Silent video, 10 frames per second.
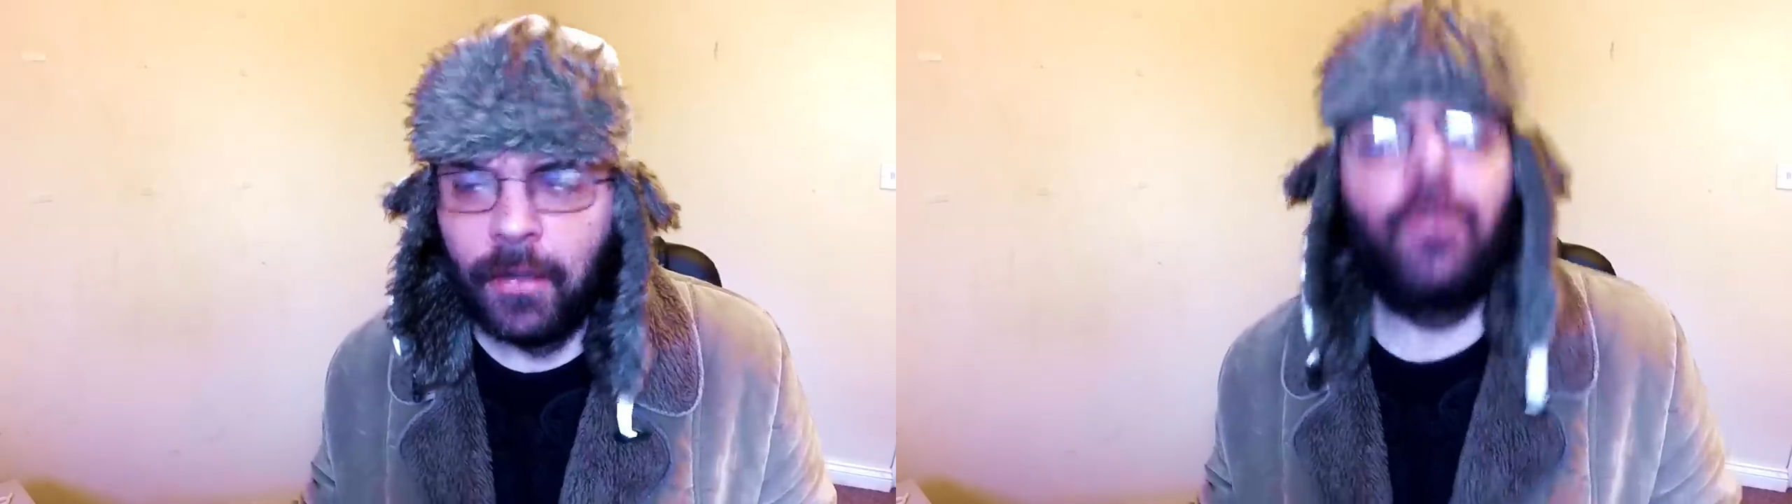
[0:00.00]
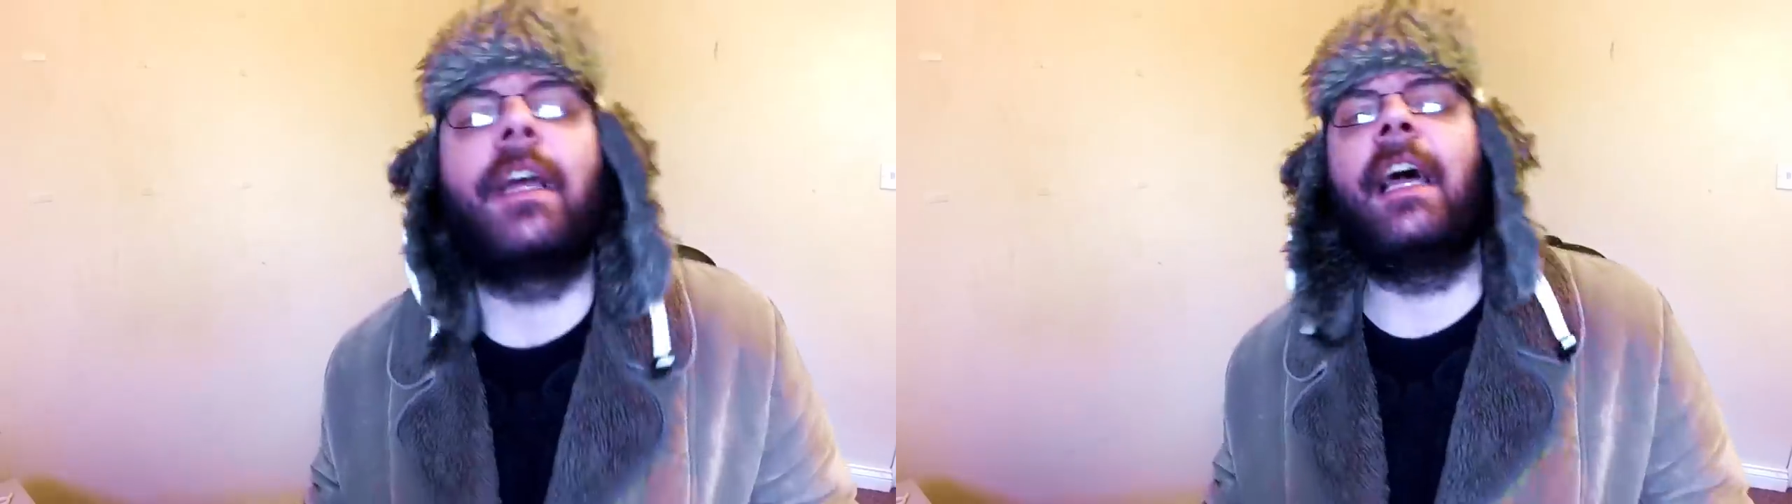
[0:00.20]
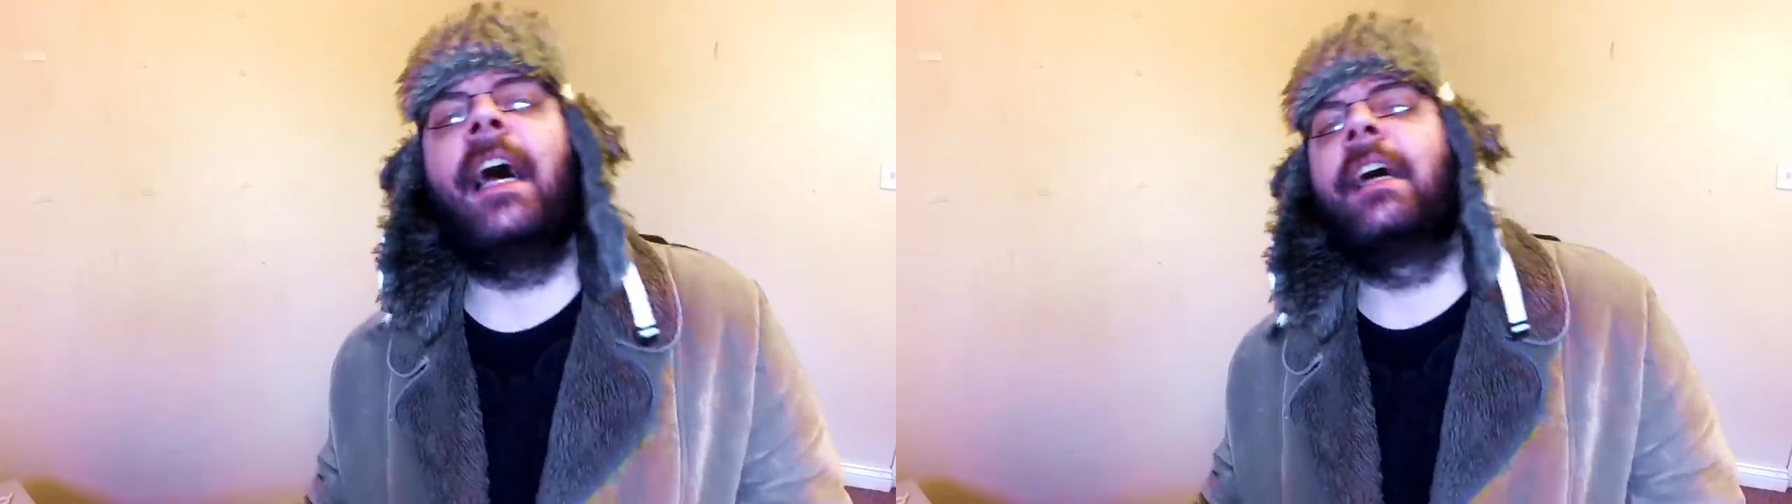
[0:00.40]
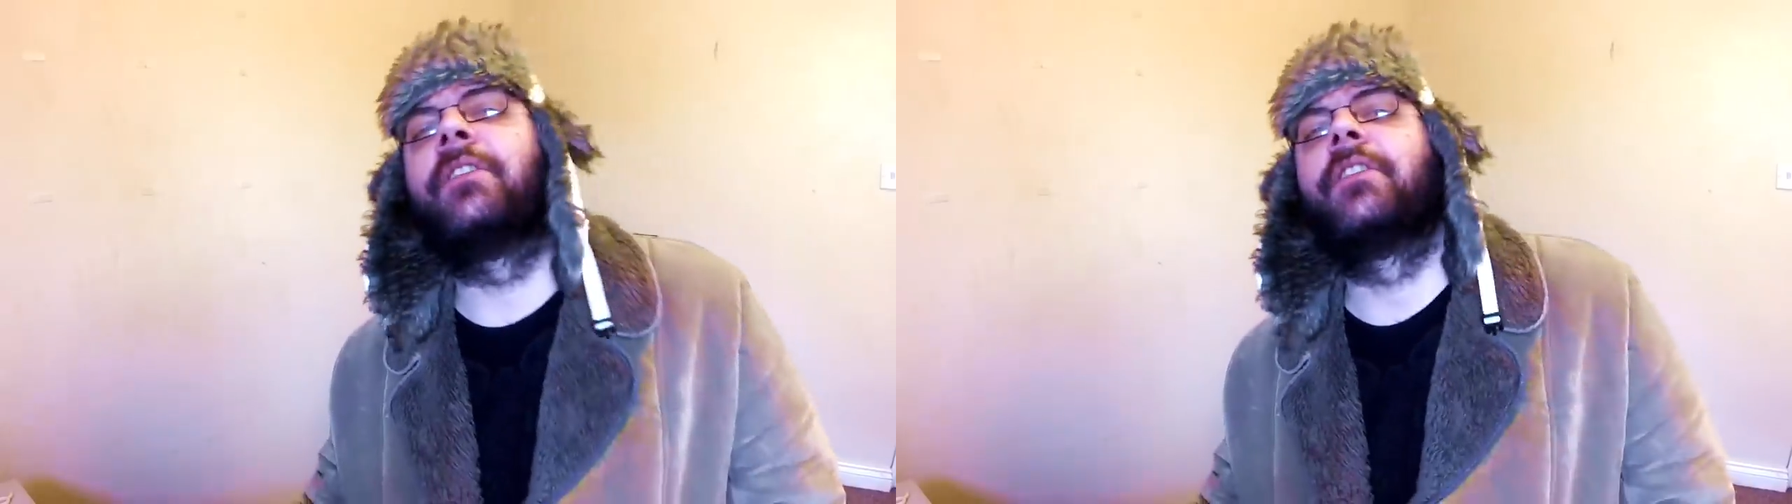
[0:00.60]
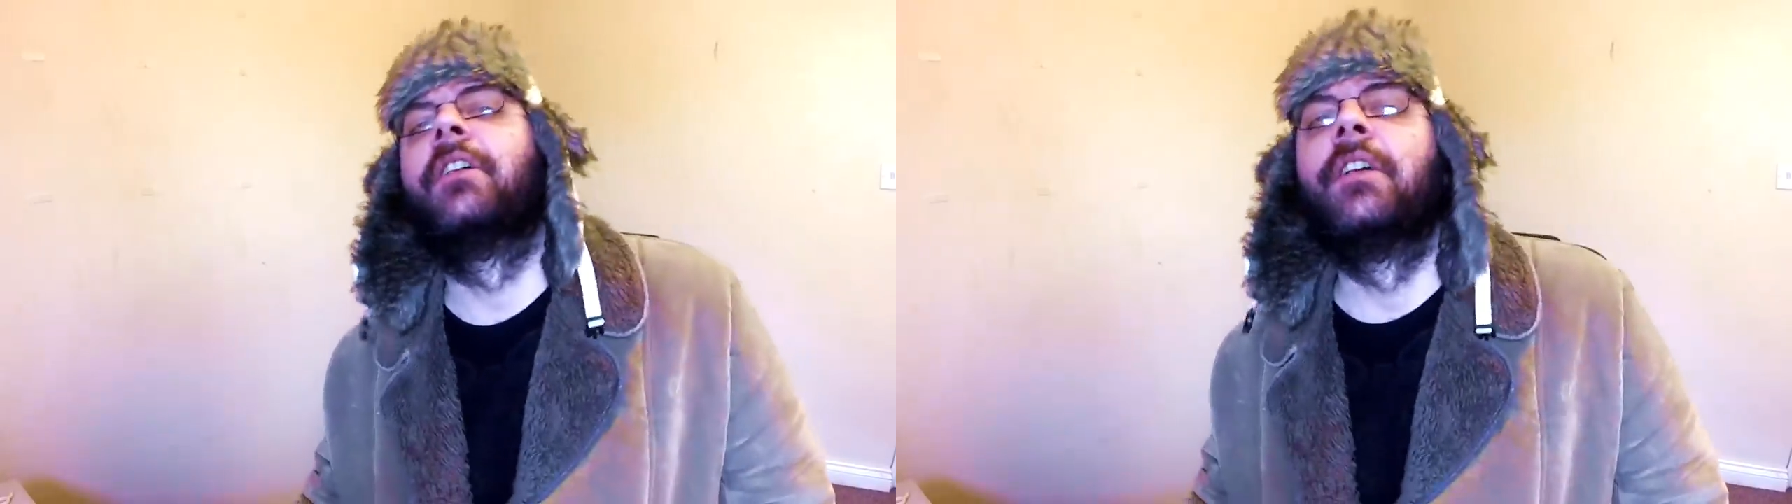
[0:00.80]
"Who
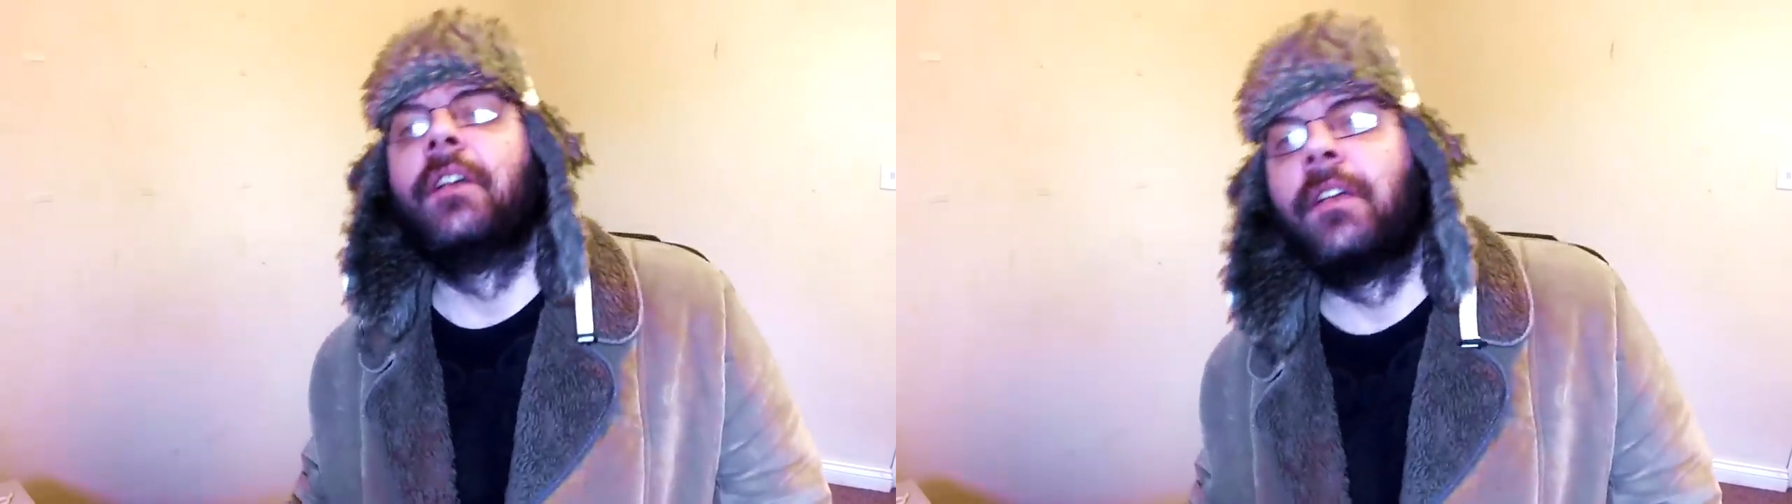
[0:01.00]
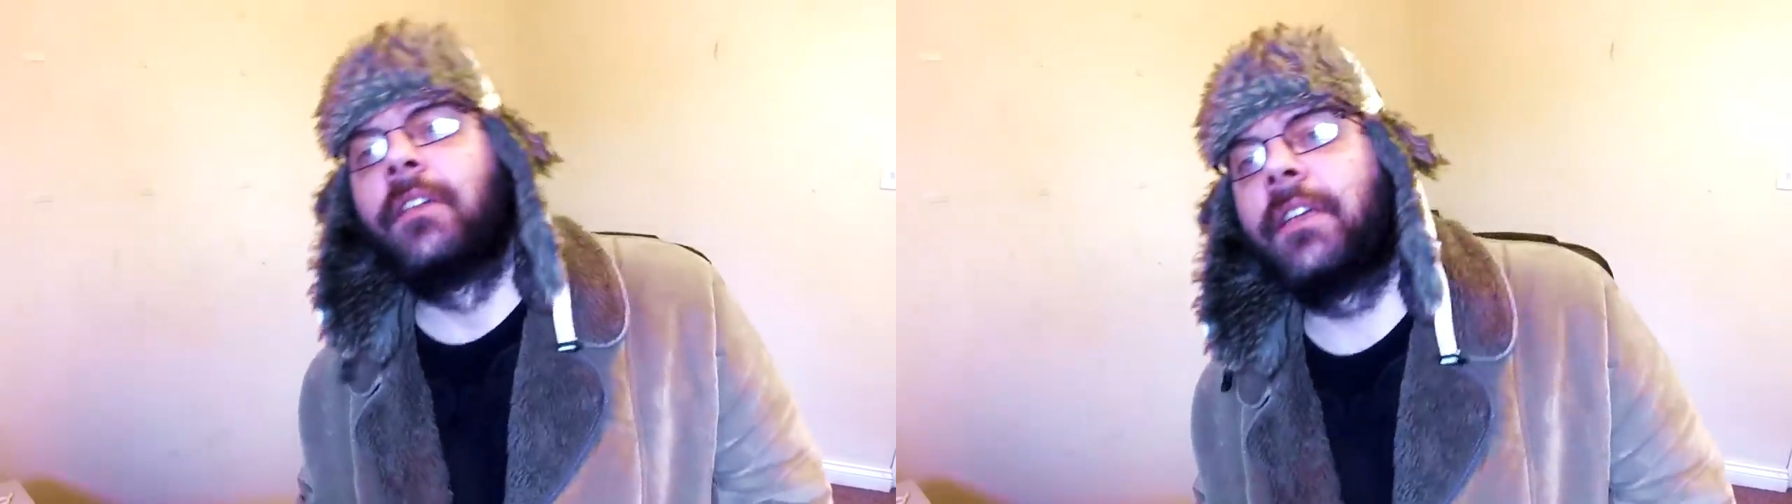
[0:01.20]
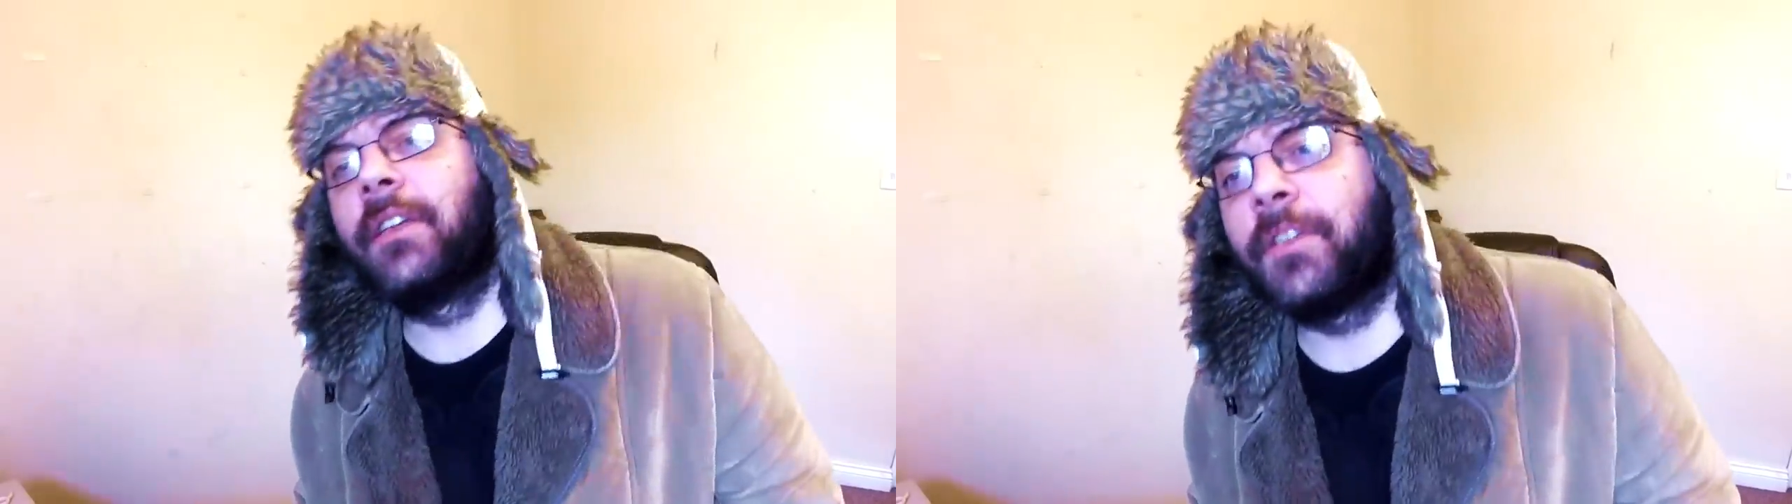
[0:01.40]
cares?" said